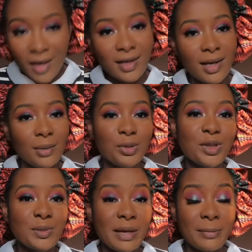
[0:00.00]
Now I'm going
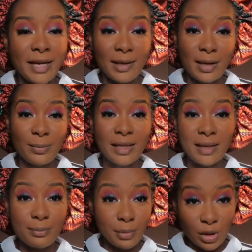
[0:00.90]
to be
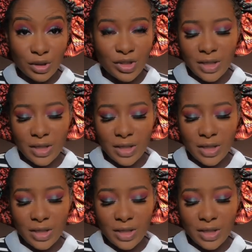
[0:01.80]
applying blush,